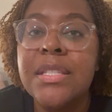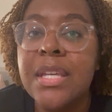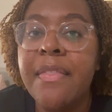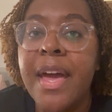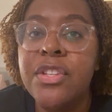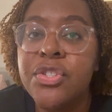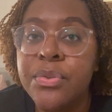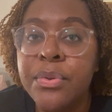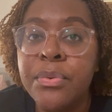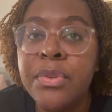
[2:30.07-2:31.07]
to that
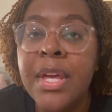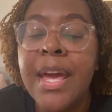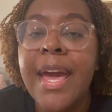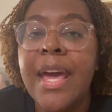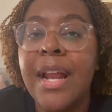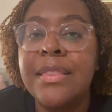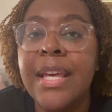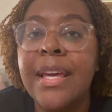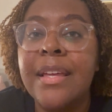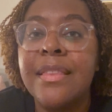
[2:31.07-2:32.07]
truth. And I
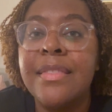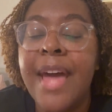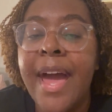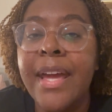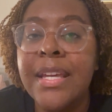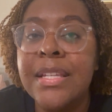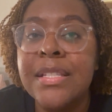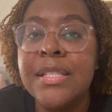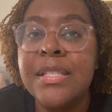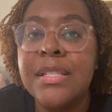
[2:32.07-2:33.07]
think that
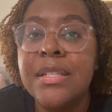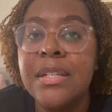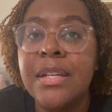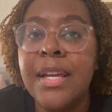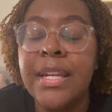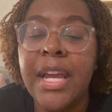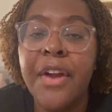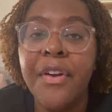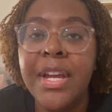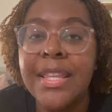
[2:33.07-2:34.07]
is an
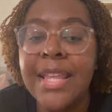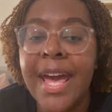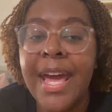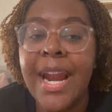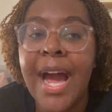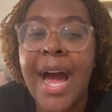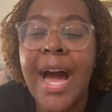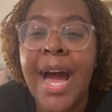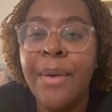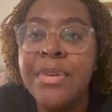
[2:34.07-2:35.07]
area that
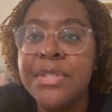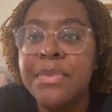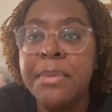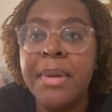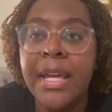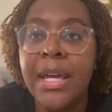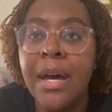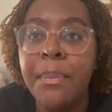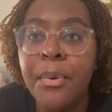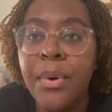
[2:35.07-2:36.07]
I wasn't really picking
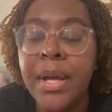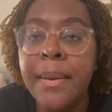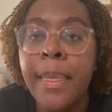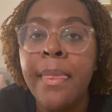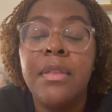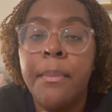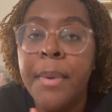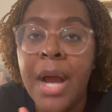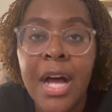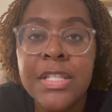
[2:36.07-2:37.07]
up on. The
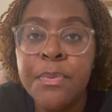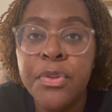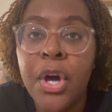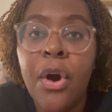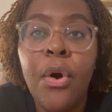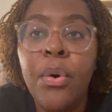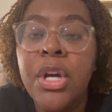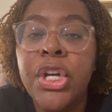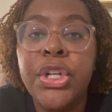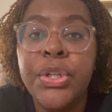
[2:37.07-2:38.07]
gospel, the whole
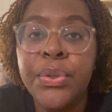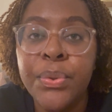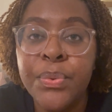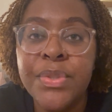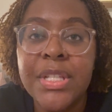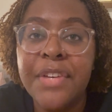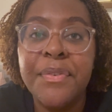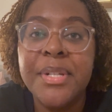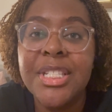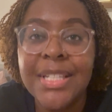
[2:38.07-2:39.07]
good news of
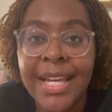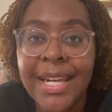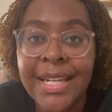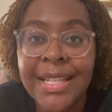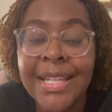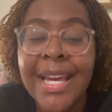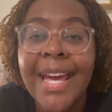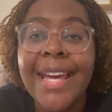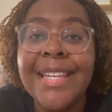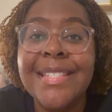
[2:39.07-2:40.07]
Christianity
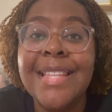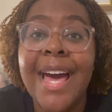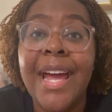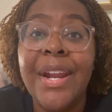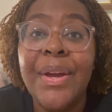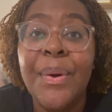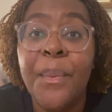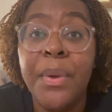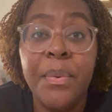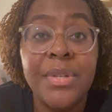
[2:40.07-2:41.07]
is that
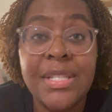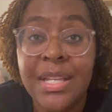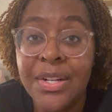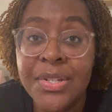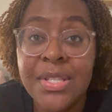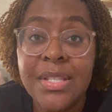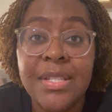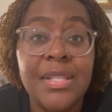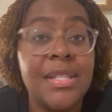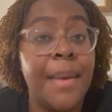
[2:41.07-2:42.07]
we were sinners
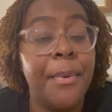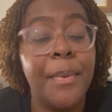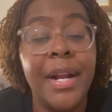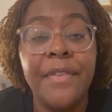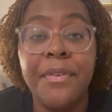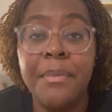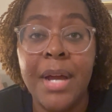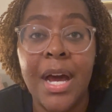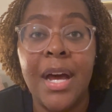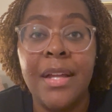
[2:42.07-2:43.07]
separated from
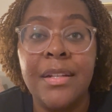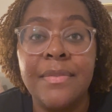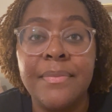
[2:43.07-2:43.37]
God.